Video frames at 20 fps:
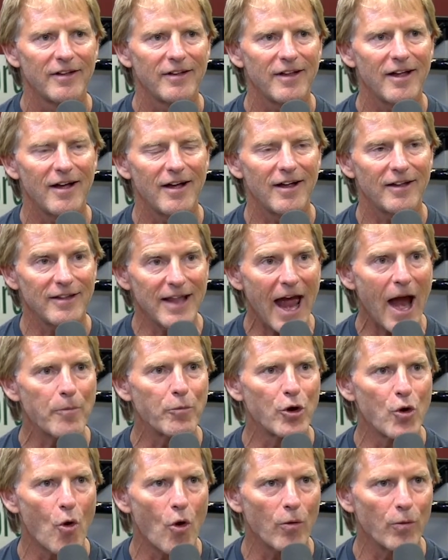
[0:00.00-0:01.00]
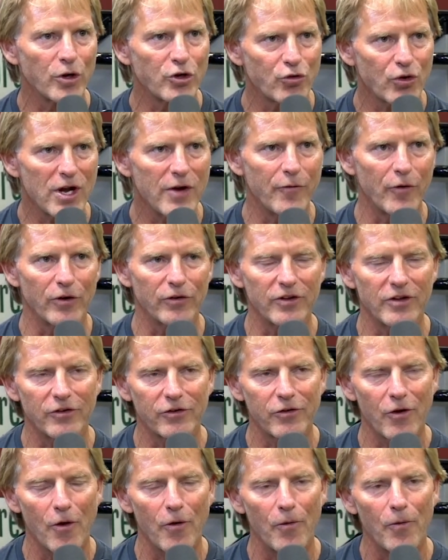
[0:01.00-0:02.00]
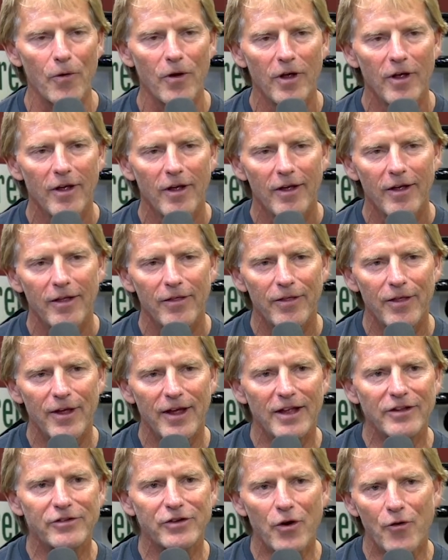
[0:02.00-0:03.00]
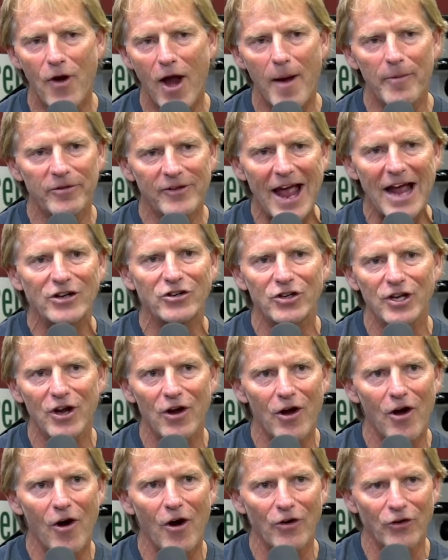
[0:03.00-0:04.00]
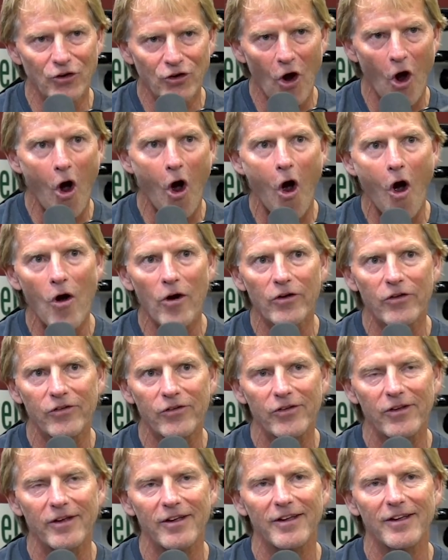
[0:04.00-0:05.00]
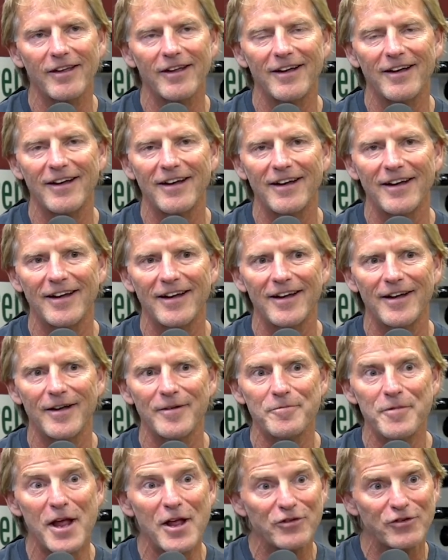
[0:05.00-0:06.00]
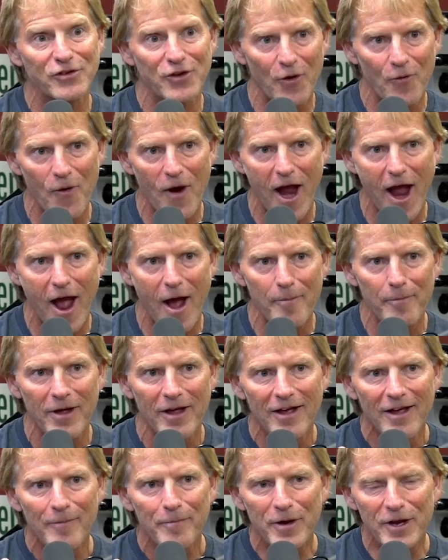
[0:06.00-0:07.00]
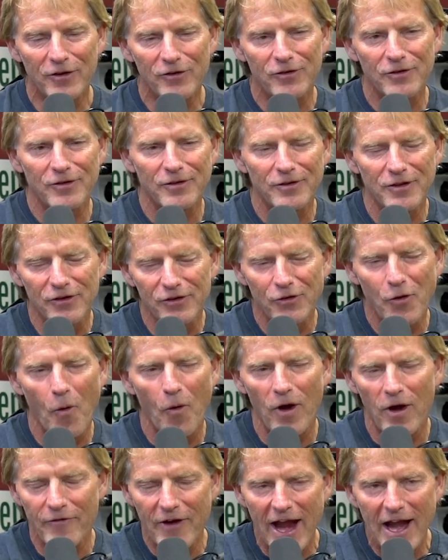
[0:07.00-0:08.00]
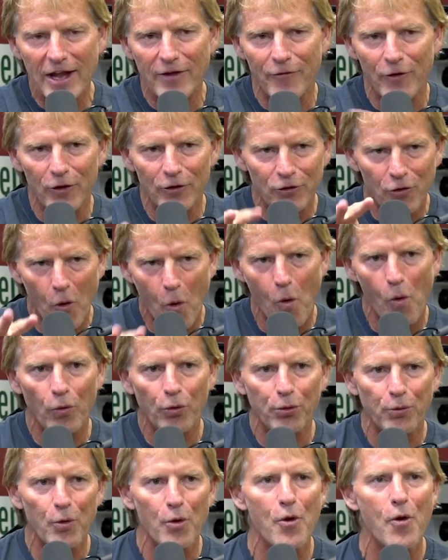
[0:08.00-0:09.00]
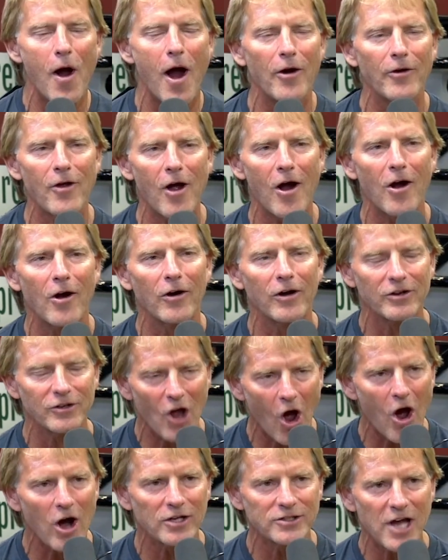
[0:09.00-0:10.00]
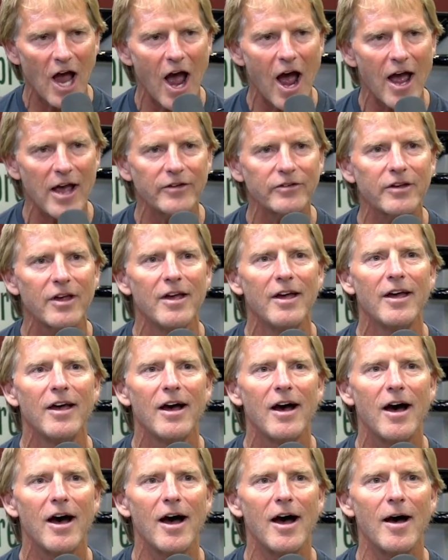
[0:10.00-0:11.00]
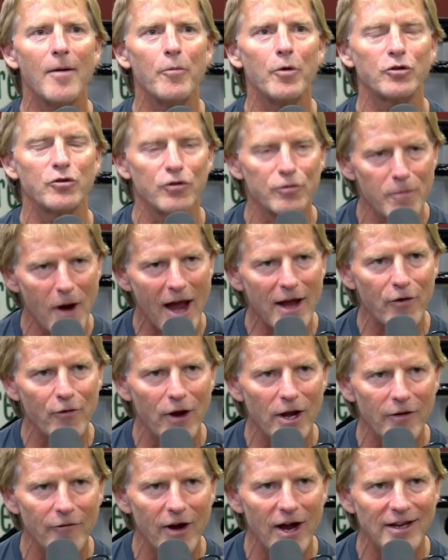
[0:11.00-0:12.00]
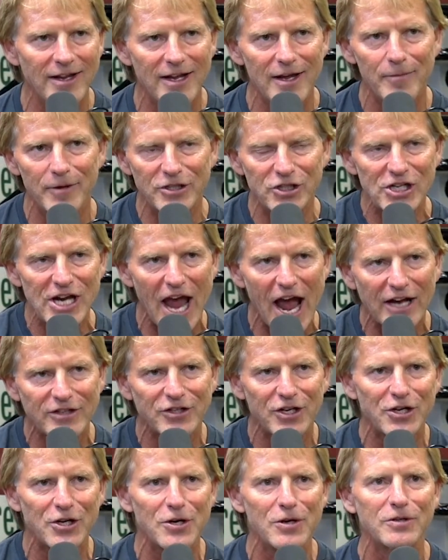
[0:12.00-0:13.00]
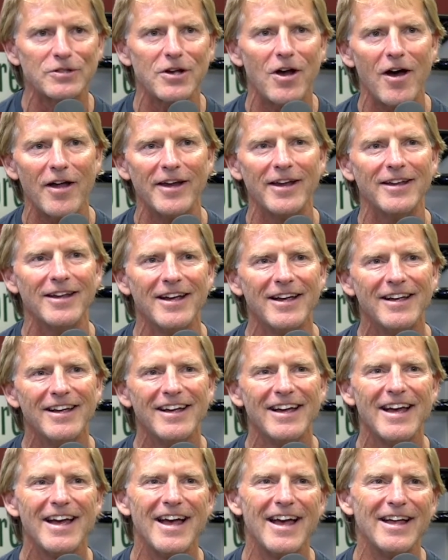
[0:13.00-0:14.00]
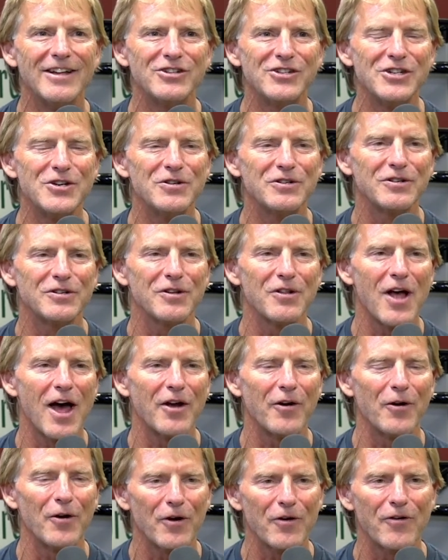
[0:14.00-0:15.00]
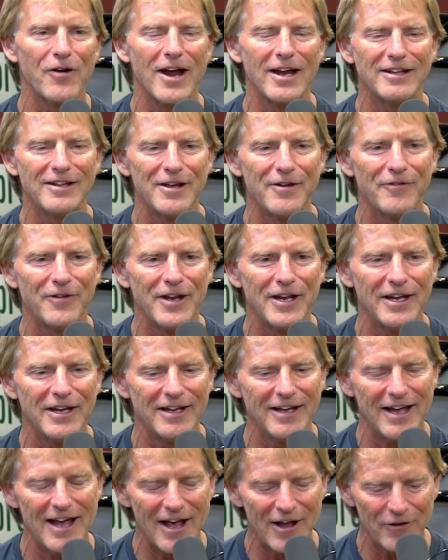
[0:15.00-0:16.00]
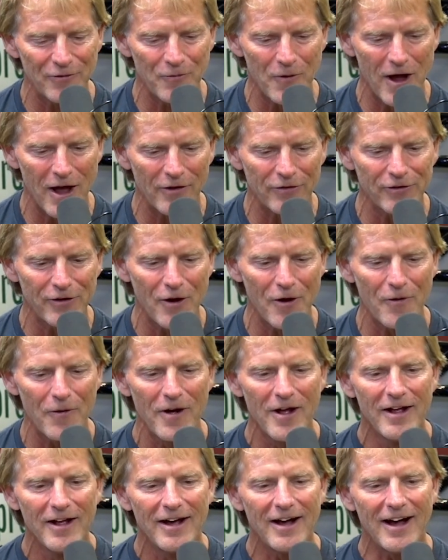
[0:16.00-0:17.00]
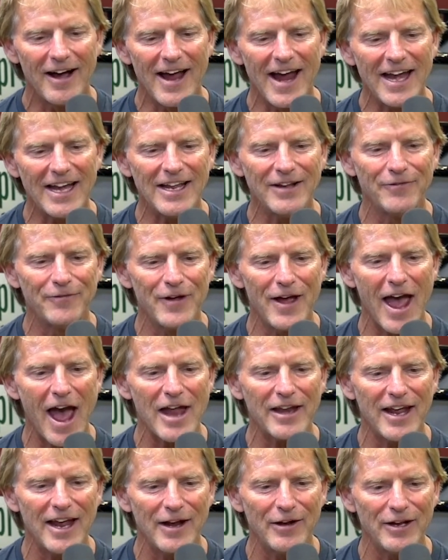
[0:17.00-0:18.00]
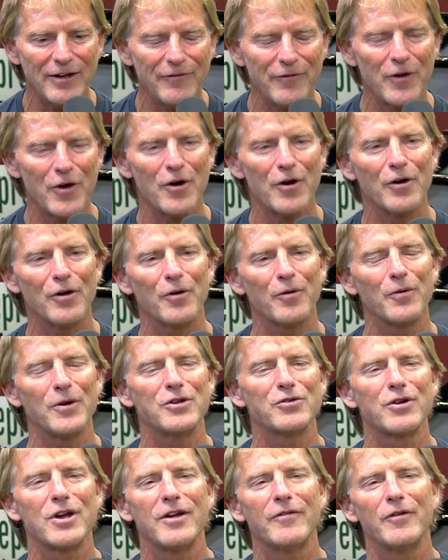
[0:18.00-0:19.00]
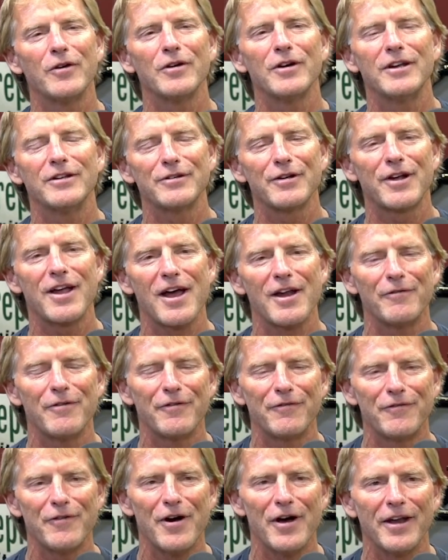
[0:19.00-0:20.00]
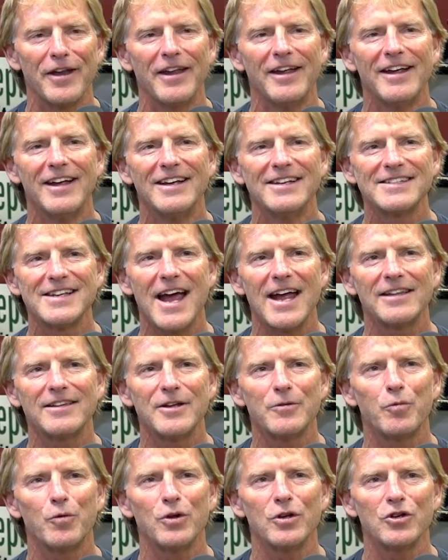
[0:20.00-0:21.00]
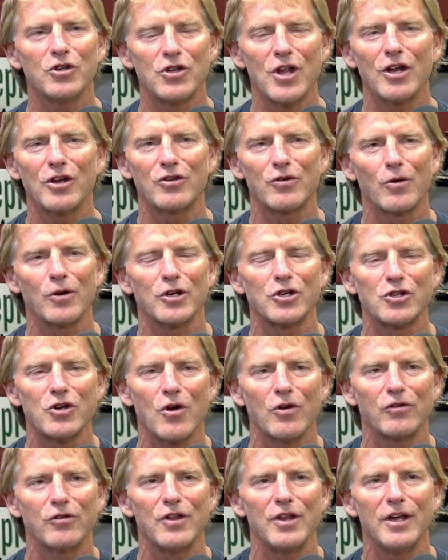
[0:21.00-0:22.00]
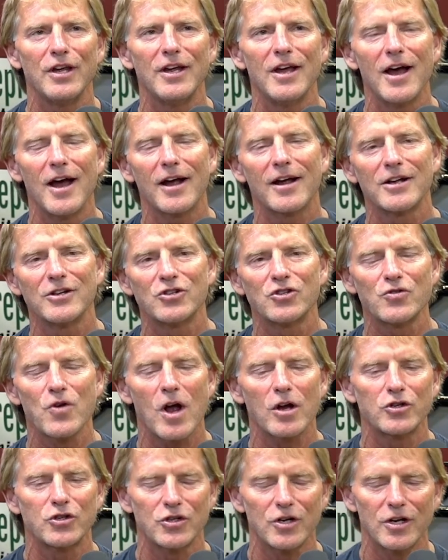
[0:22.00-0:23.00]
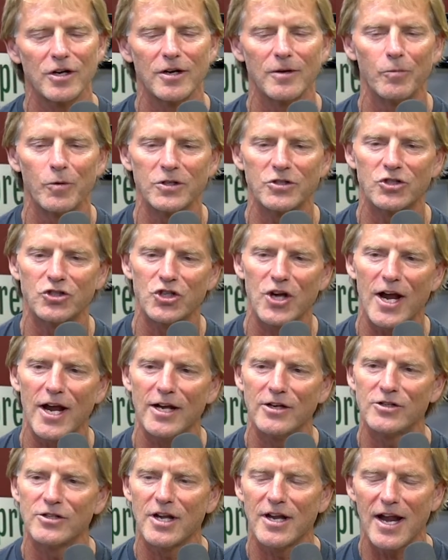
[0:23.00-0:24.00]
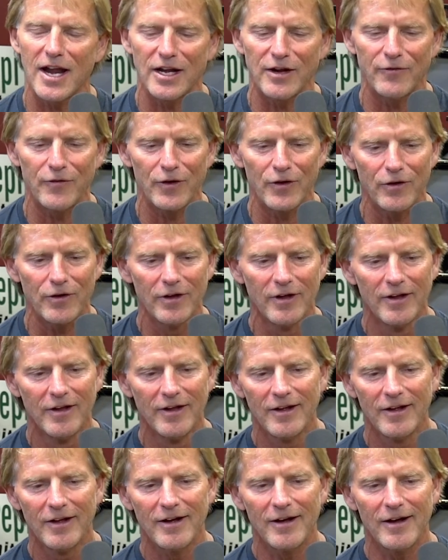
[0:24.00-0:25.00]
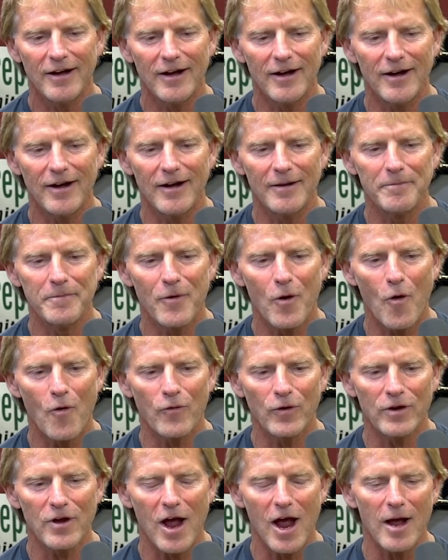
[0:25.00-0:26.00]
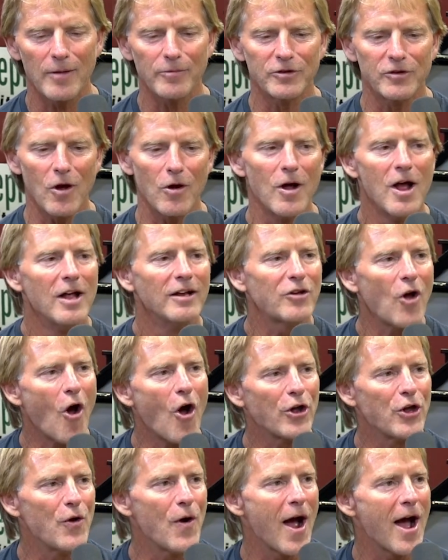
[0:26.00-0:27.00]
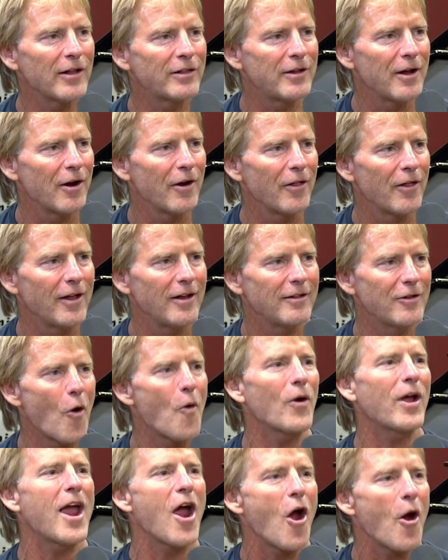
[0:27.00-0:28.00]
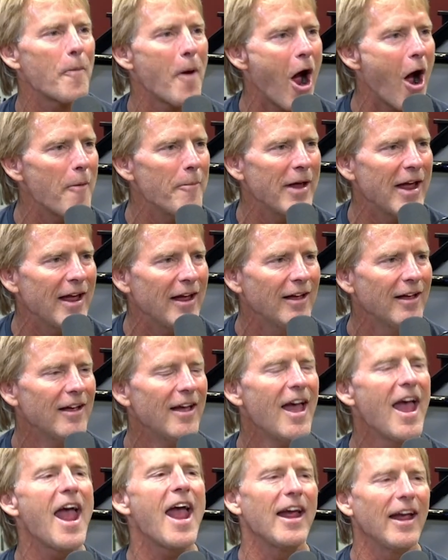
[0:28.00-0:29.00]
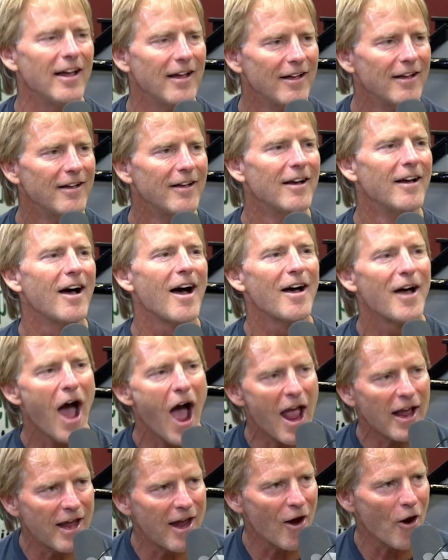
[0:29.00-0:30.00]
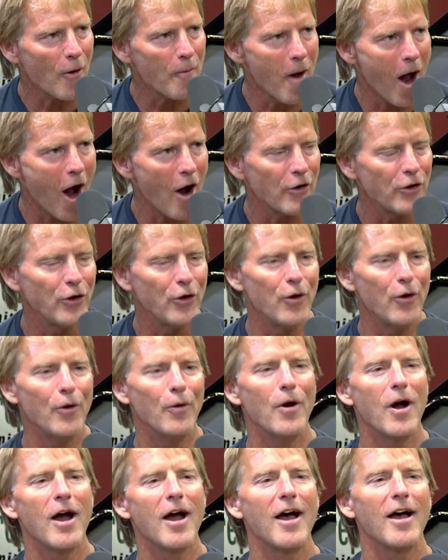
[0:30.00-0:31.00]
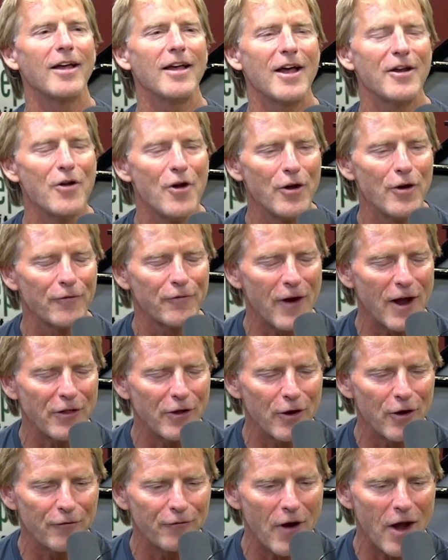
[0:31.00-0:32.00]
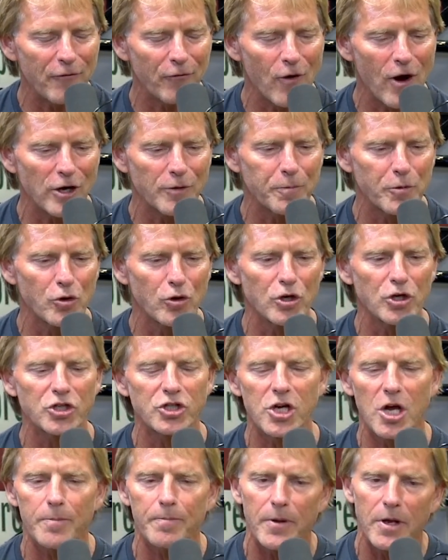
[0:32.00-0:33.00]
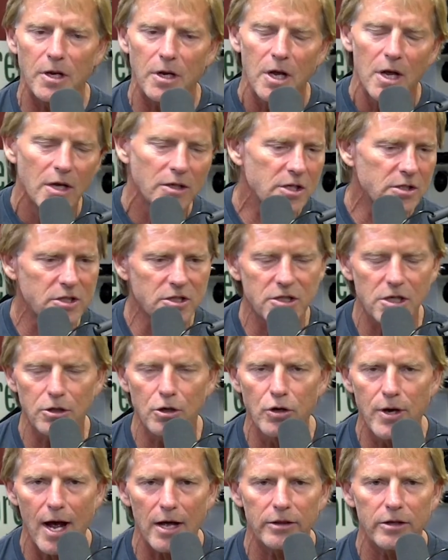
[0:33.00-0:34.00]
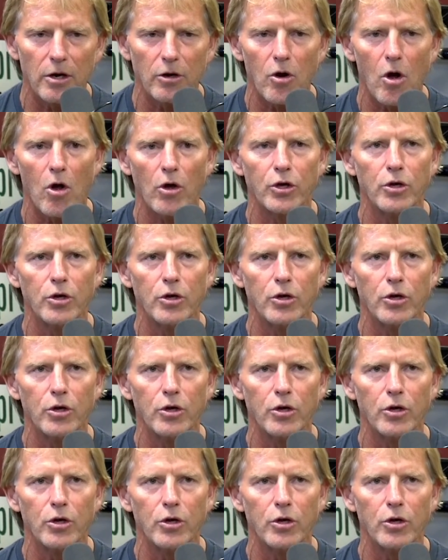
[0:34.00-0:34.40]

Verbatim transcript: uh, Labrador retrievers, and so the Instagram is actually our dog's uh, Instagram, but it's the story of Haneyville told through our dog, dog's eyes, um, which was my creative idea, but she executes on it, and she uses a lot of her creativity as well. So uh, Haney, at Haneyville Retriever is a kind of a fun site that, w that sort of shows the uh, construction and what's changed at Haneyville um, over time. So to all you out there that don't care about me, hey, I care about you. I, I know you're fighting the good fight for entrepreneurship, and just a salute out there to all